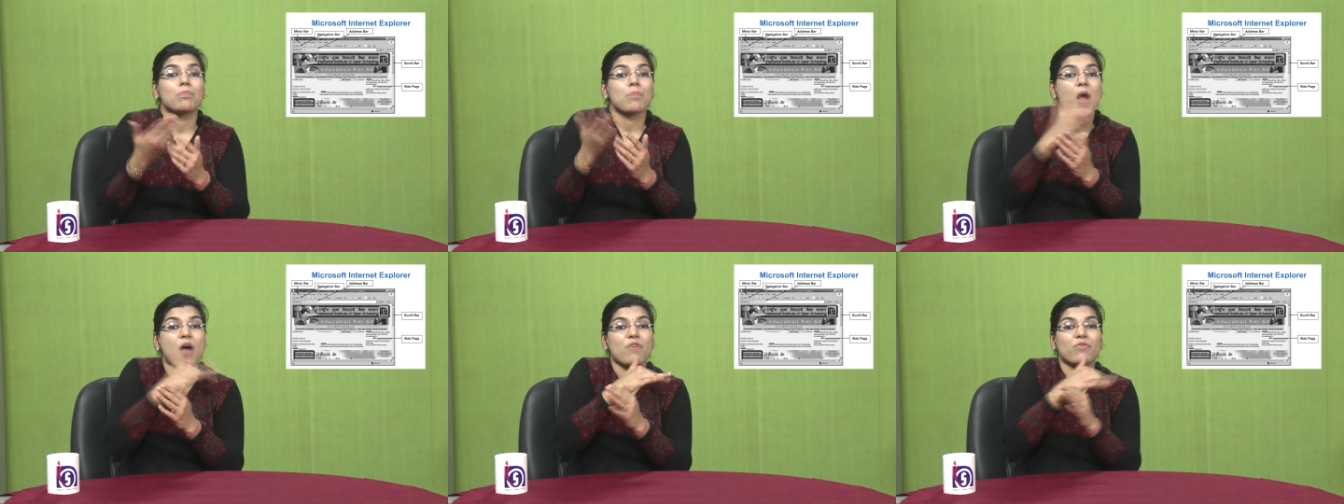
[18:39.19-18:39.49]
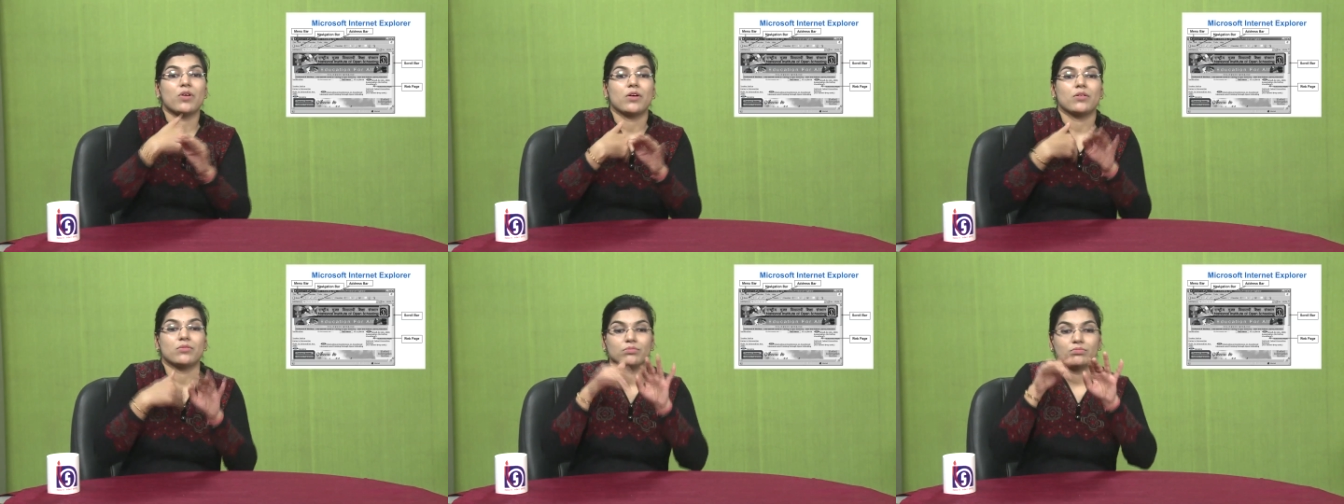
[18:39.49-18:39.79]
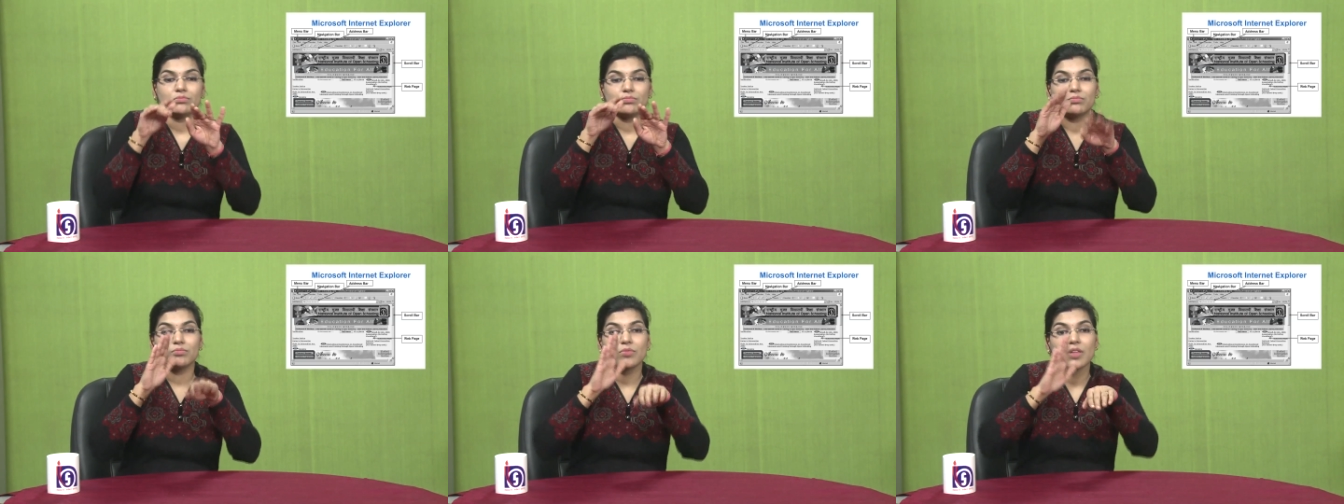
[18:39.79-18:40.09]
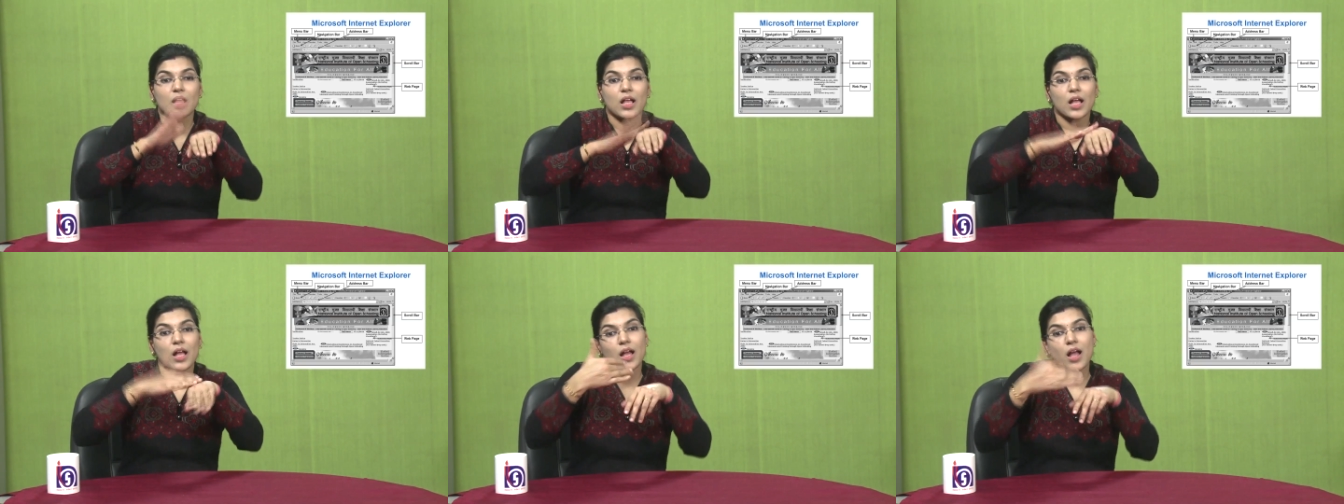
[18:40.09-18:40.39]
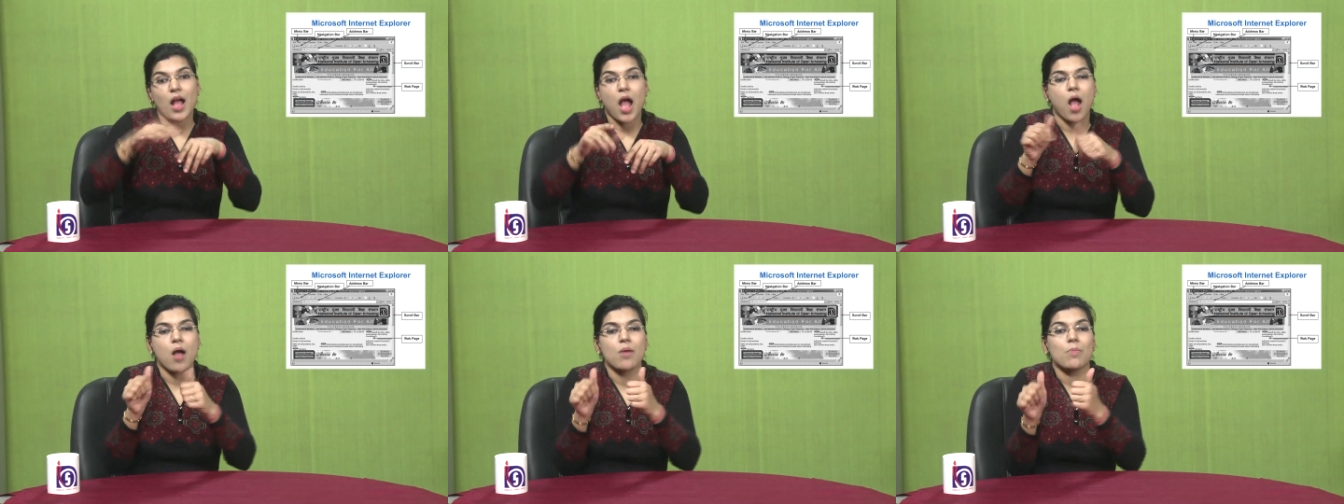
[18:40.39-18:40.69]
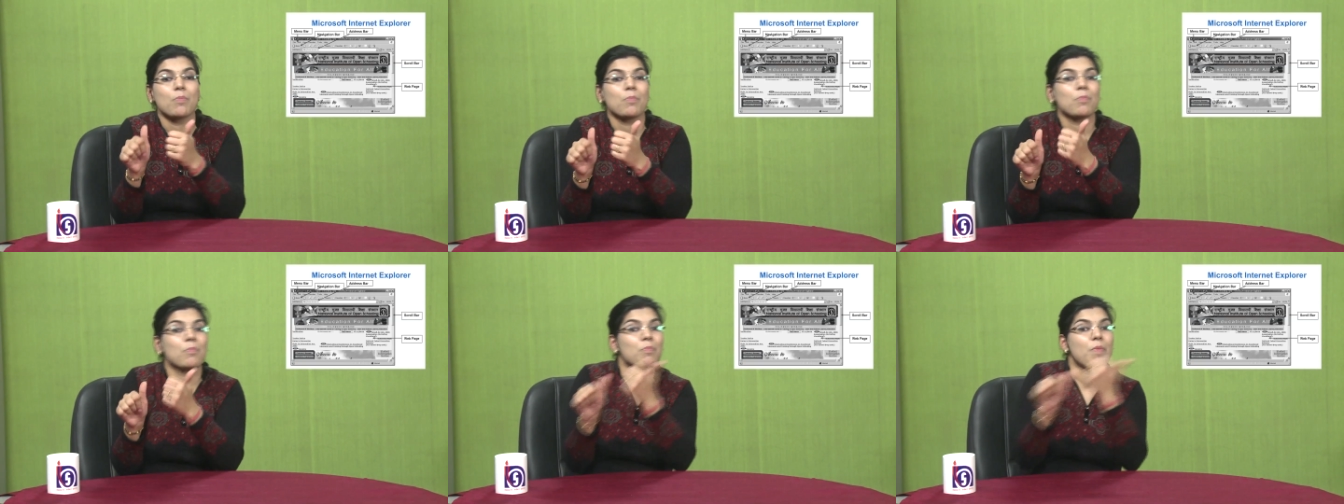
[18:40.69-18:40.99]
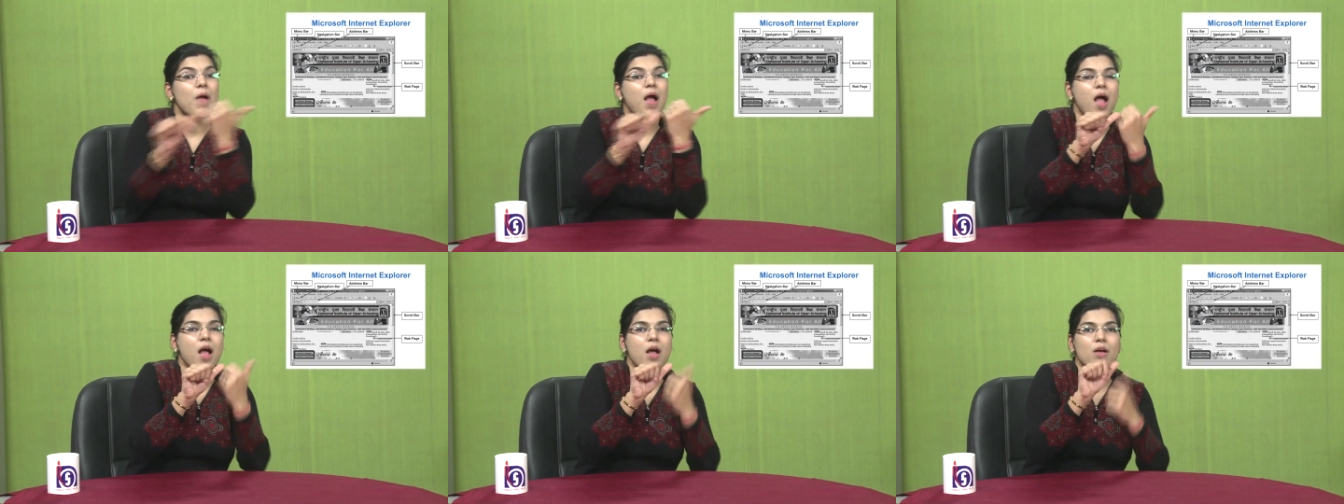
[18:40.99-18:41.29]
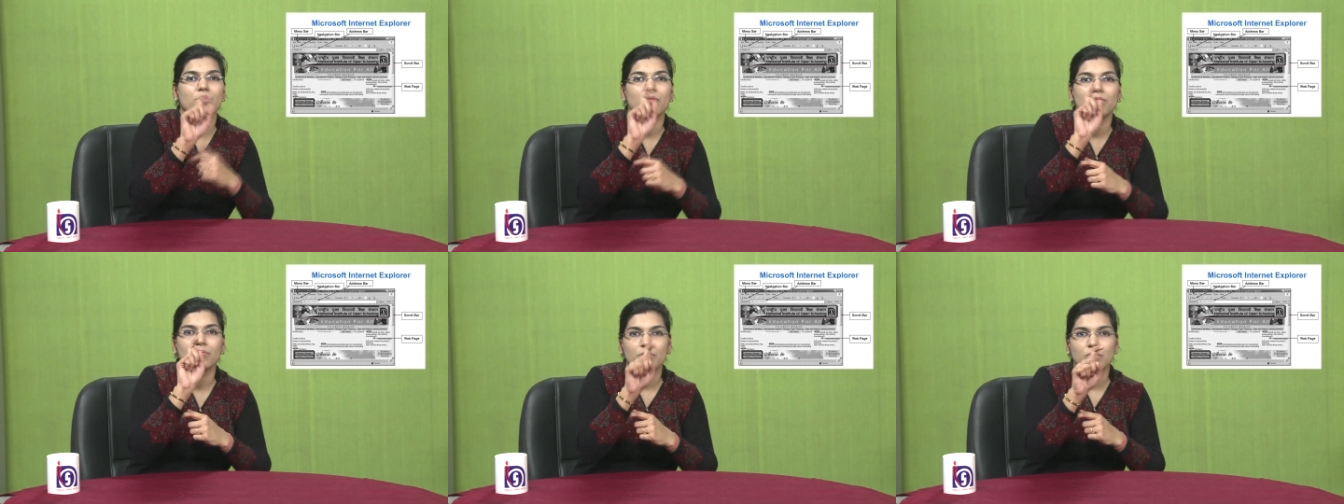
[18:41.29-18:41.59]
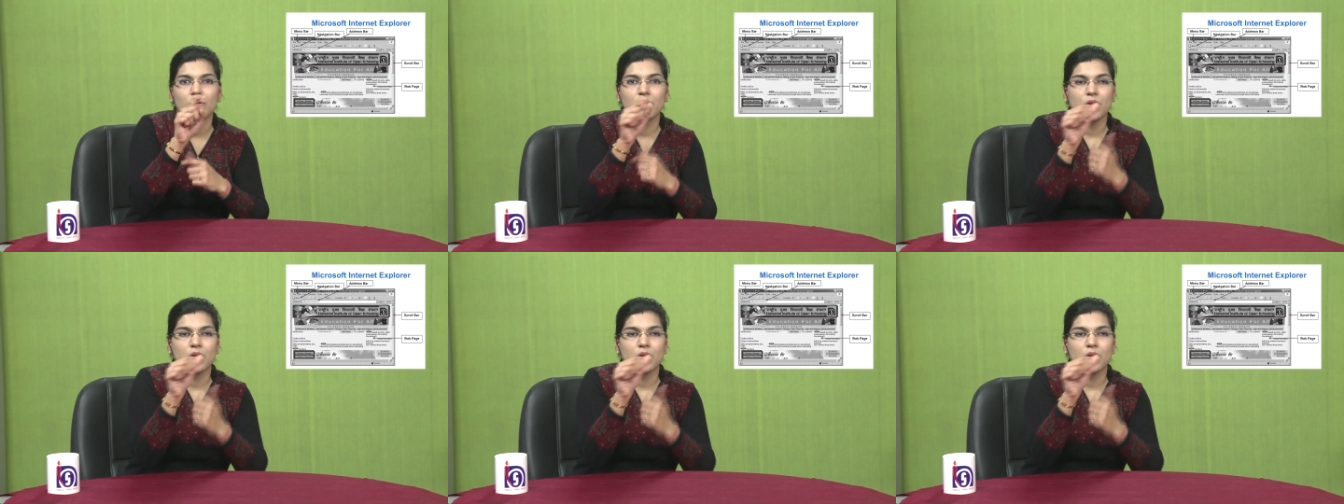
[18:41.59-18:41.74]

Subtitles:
from which you can go forward and back.